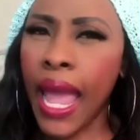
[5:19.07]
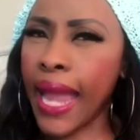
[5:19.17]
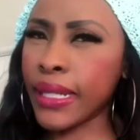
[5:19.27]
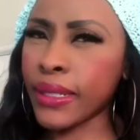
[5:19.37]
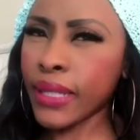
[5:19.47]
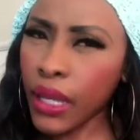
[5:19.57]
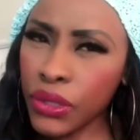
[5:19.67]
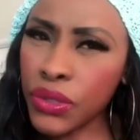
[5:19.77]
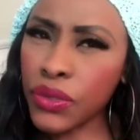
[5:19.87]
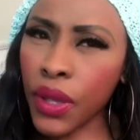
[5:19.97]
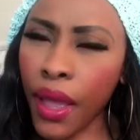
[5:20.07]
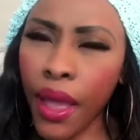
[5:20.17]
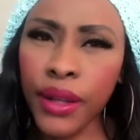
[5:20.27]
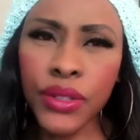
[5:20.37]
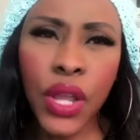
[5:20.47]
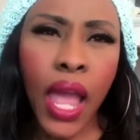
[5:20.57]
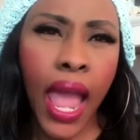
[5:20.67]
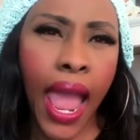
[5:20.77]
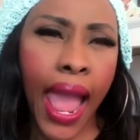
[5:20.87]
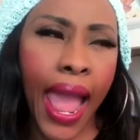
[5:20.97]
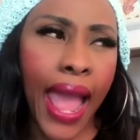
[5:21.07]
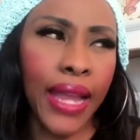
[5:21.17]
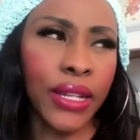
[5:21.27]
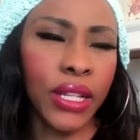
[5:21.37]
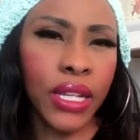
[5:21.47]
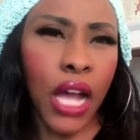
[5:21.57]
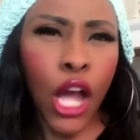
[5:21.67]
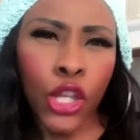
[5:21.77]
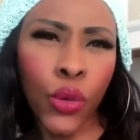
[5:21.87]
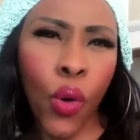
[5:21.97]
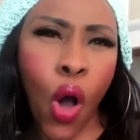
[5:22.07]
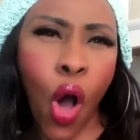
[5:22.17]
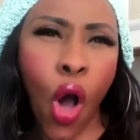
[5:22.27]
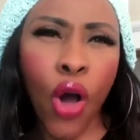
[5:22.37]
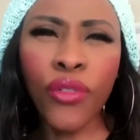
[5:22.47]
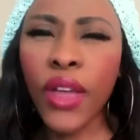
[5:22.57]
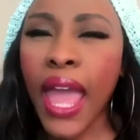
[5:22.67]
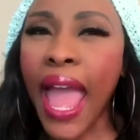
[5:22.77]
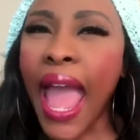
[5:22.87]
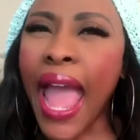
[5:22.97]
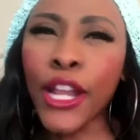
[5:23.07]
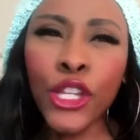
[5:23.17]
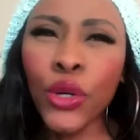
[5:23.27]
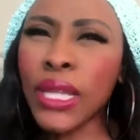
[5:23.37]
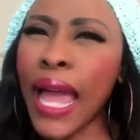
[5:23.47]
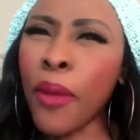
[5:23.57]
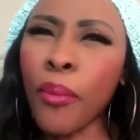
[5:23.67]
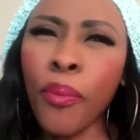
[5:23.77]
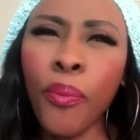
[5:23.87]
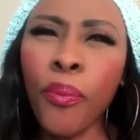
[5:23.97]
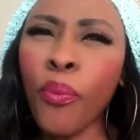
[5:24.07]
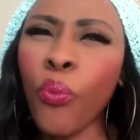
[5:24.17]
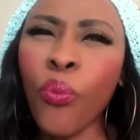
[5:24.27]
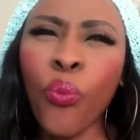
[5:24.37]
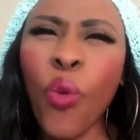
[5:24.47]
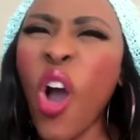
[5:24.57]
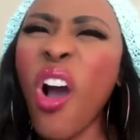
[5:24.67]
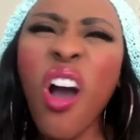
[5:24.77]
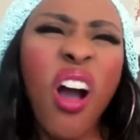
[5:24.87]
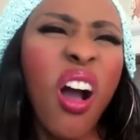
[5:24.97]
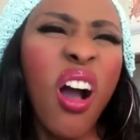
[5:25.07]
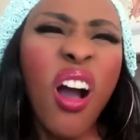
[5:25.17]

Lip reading: and distant and cut you off. And you're like, what?